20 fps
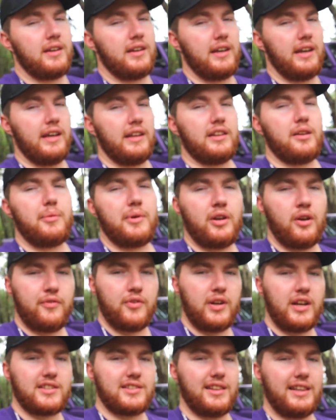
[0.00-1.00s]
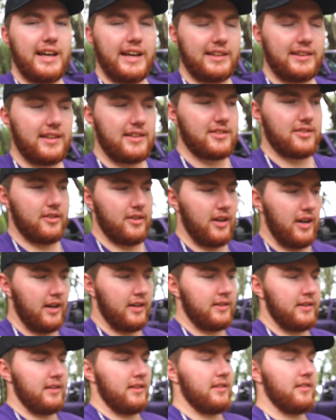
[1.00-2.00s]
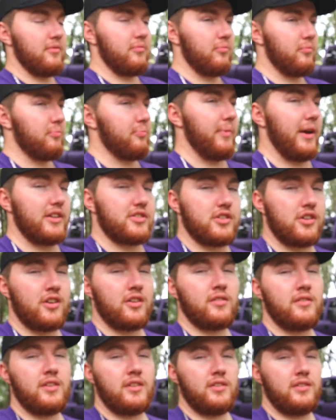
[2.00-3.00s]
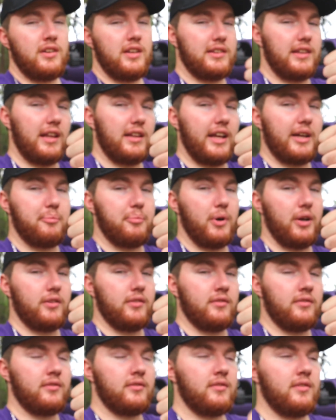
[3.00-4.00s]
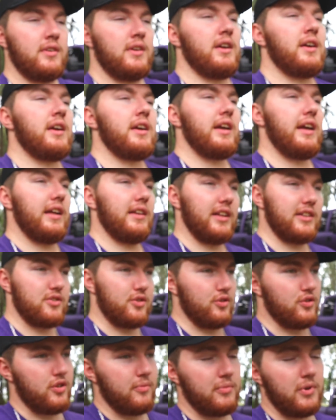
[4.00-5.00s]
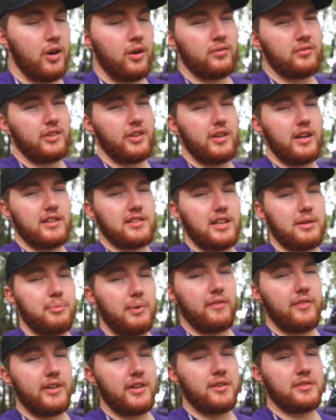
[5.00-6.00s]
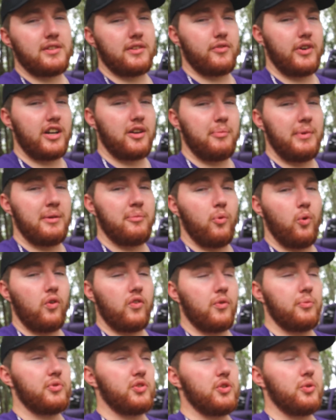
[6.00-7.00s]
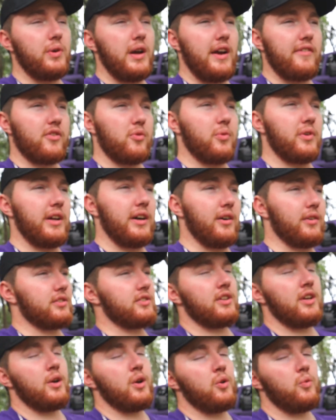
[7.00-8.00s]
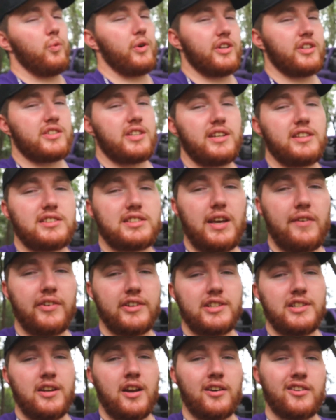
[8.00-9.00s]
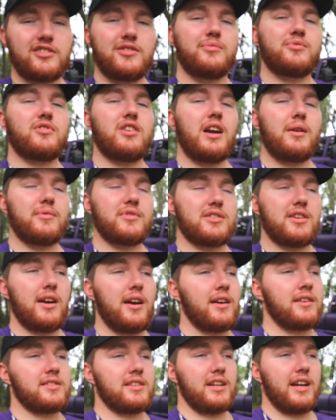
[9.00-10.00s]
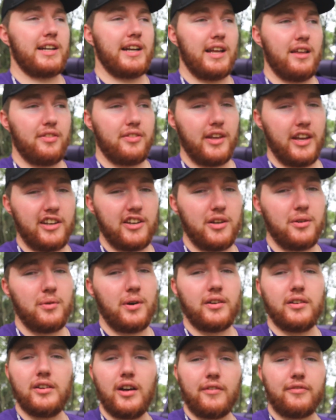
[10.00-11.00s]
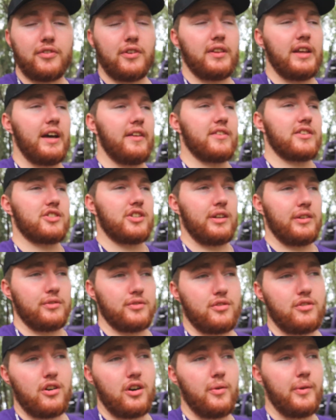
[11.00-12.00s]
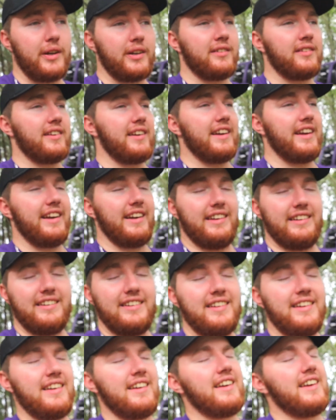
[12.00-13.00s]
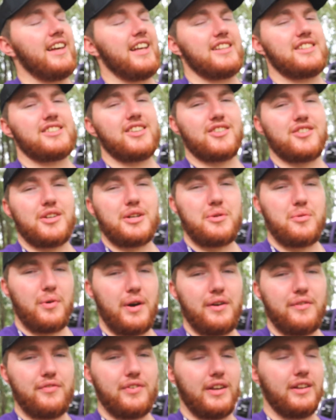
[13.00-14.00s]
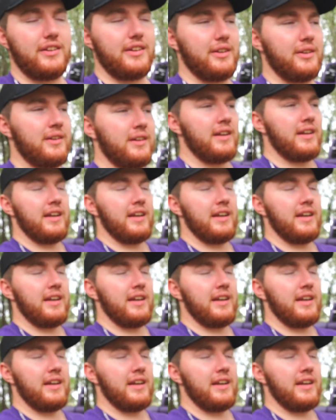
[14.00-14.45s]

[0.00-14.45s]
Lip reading: And let me know if you guys like this or not. Make sure hit that like button. It lets YouTube know that you guys like my videos and then recommend more of them to everyone else. We just hit 1,700 subscribers, guys, and I can't thank you enough for that. The channel's growing, and it's such a great feeling.